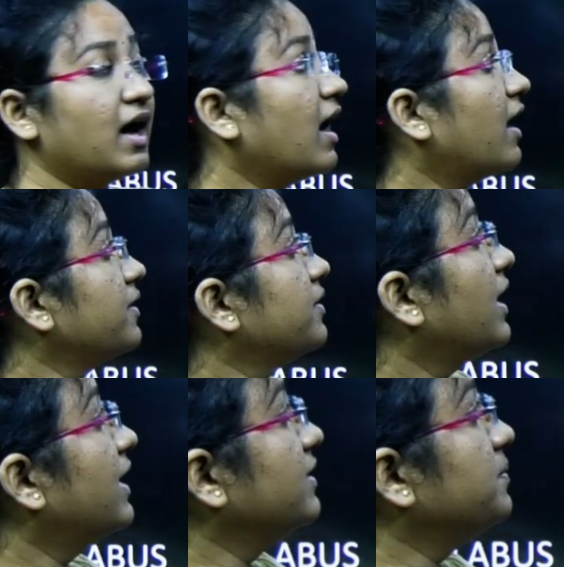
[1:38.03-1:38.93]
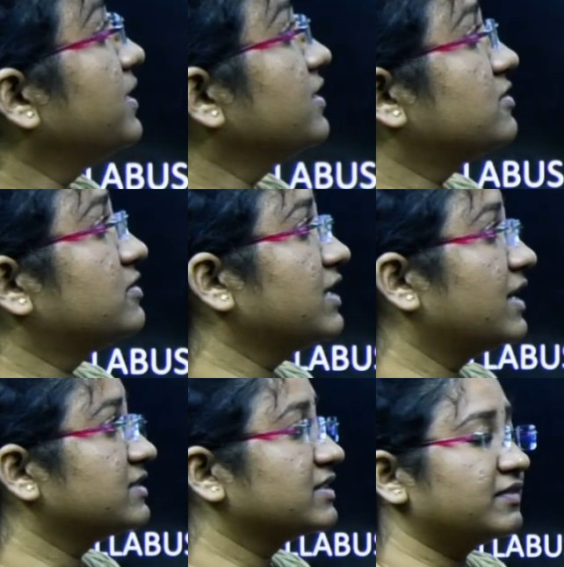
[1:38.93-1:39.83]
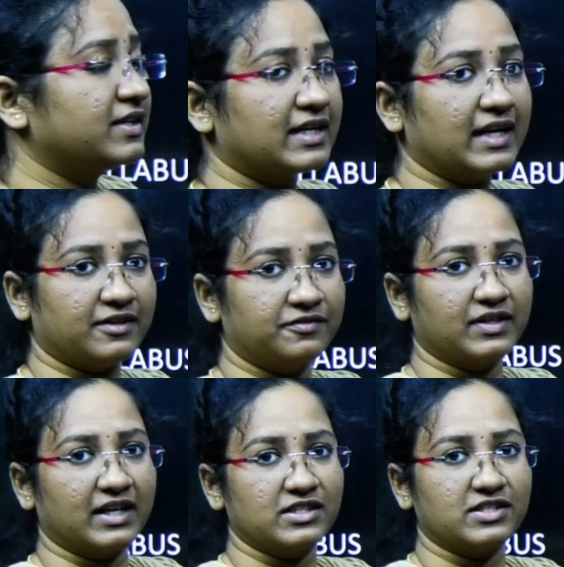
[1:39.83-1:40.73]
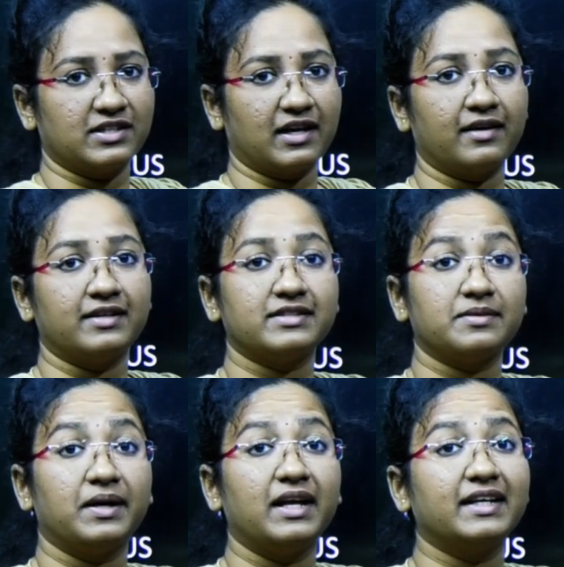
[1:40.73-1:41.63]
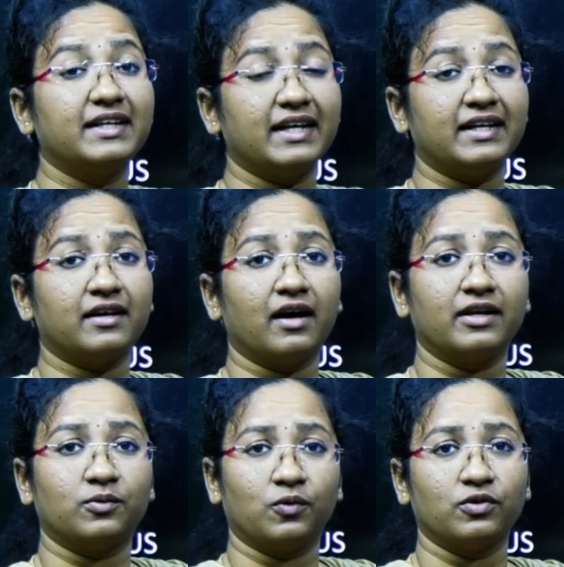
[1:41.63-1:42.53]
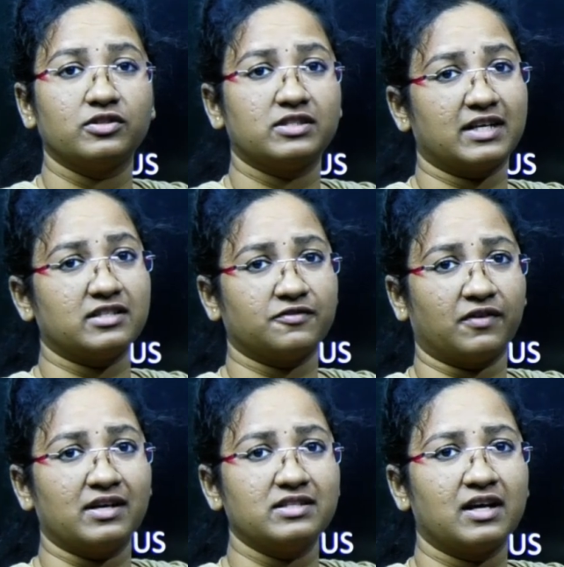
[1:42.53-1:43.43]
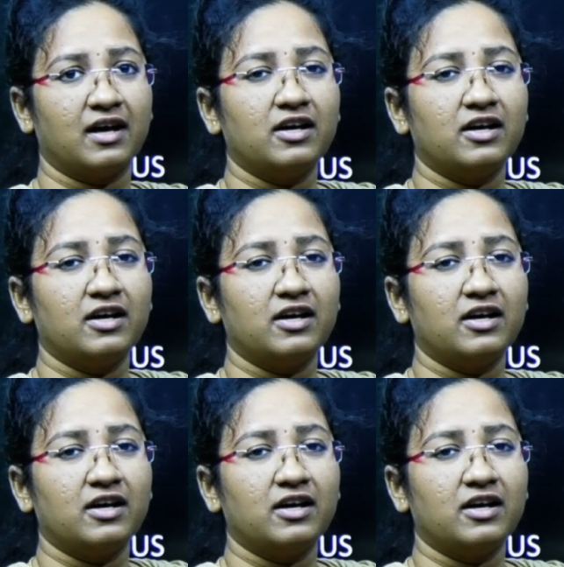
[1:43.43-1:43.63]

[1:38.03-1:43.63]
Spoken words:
our health ministry has given a clarification that disability data, it won't change fast,